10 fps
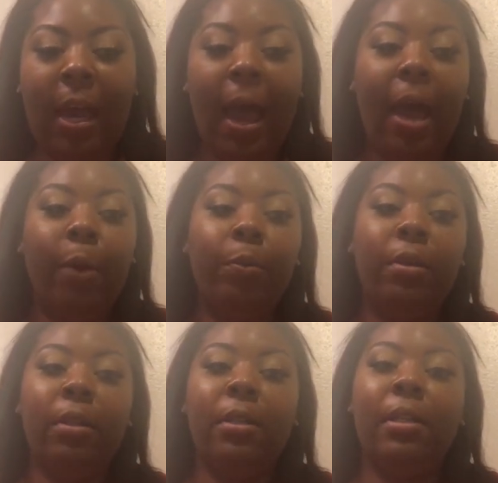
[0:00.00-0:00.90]
I
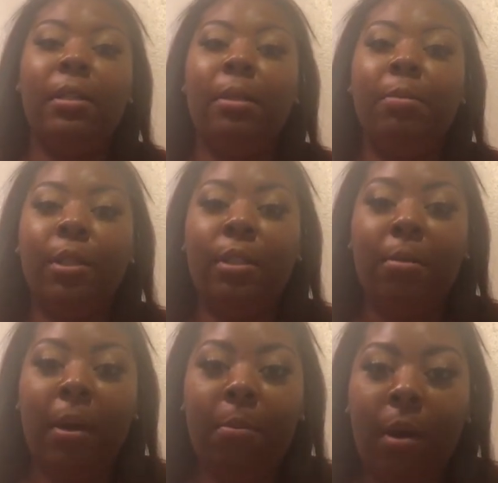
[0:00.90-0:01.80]
was attempting to
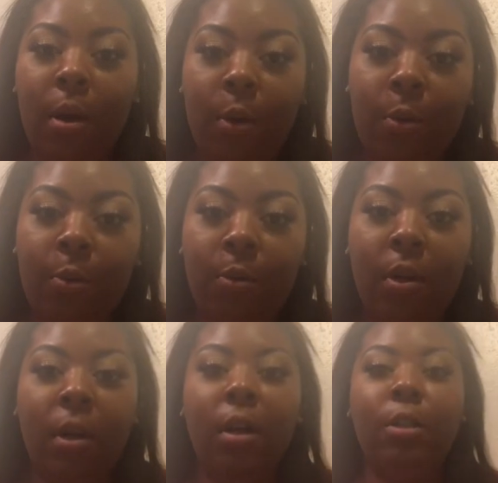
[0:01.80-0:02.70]
make my own
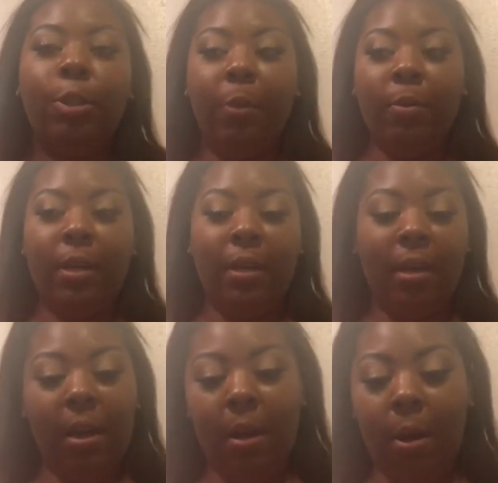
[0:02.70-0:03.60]
Chipotle
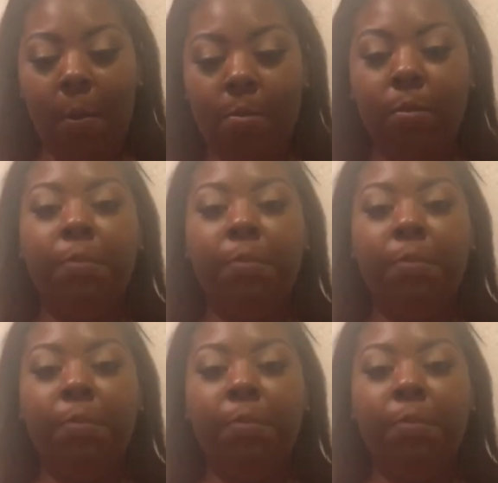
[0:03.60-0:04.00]
at home.